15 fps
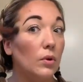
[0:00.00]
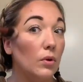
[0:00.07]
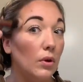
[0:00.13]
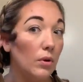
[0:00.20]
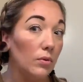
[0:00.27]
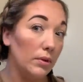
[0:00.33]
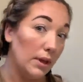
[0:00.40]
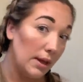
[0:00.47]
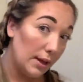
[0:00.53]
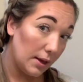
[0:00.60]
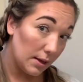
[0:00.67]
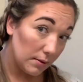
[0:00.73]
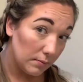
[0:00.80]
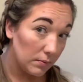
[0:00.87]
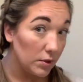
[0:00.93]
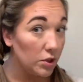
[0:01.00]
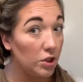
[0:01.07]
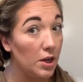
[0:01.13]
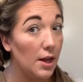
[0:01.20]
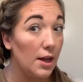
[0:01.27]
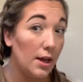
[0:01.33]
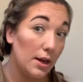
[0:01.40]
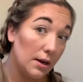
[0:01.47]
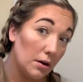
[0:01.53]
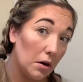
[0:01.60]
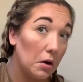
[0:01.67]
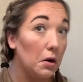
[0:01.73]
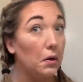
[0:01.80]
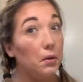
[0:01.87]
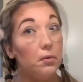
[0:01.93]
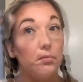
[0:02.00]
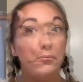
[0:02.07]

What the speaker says: Oh yeah, shine, girl.